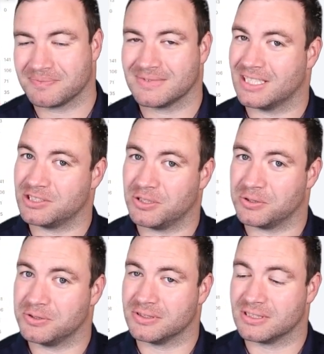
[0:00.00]
that's not
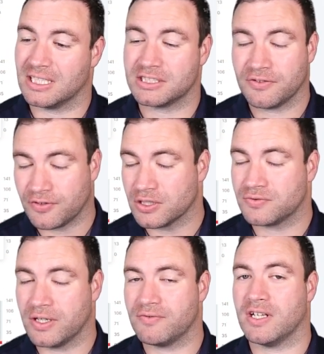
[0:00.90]
good. That's your first
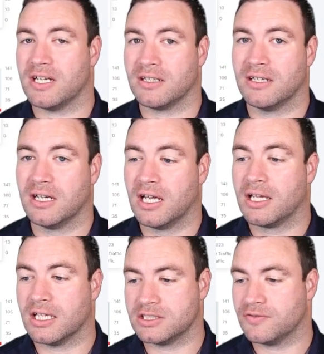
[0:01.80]
red flag.
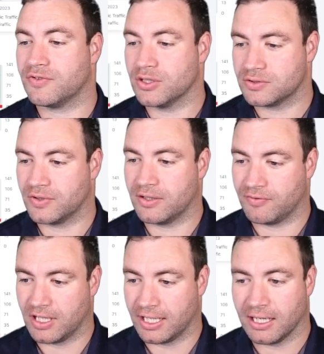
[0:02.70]
That's your first red
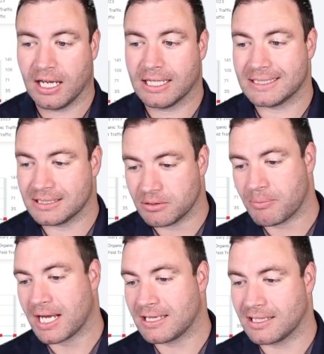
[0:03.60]
flag. Does it
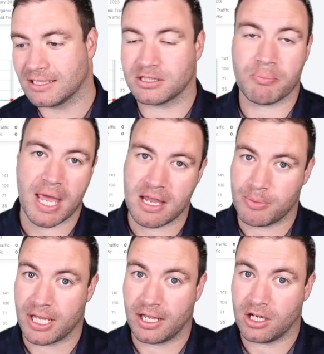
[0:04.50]
mean that it's a
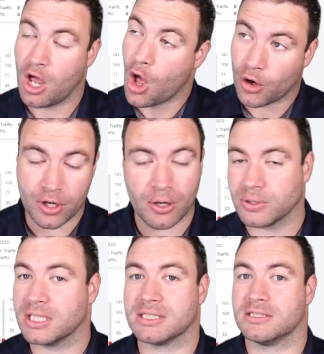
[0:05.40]
PBN? No, it
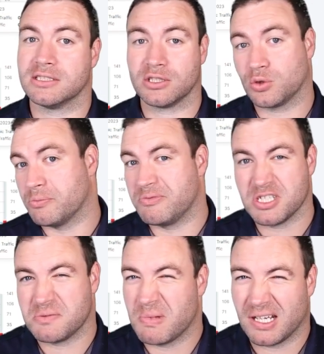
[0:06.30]
doesn't. It could
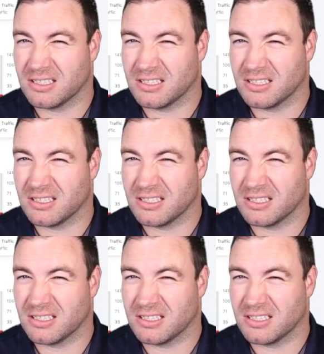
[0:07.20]
just mean it's